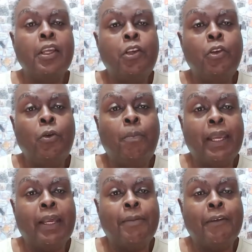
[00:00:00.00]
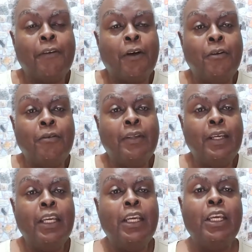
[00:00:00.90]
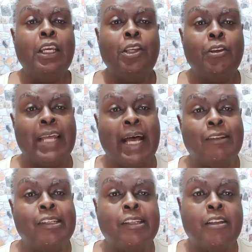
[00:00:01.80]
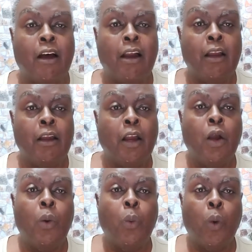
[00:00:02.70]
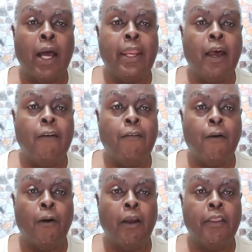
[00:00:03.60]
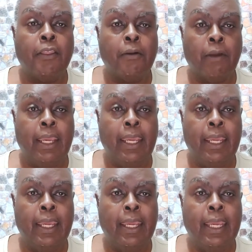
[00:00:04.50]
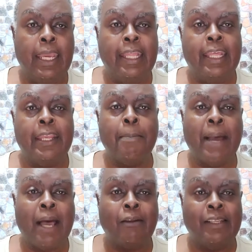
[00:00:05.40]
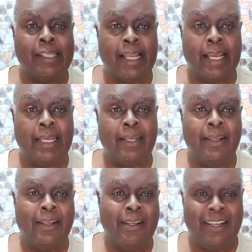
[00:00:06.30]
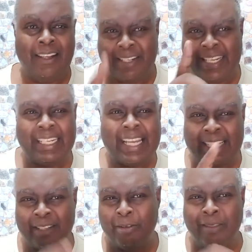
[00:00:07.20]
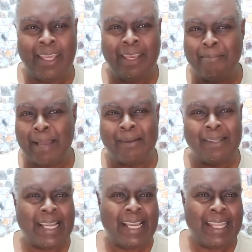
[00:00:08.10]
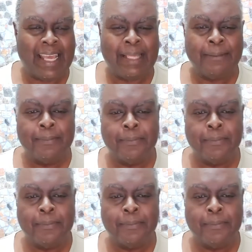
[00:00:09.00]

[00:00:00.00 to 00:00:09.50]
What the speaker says: You pick up your phone, you dial *143, and then the pound sign, the tic-tac-toe thing, pound sign that.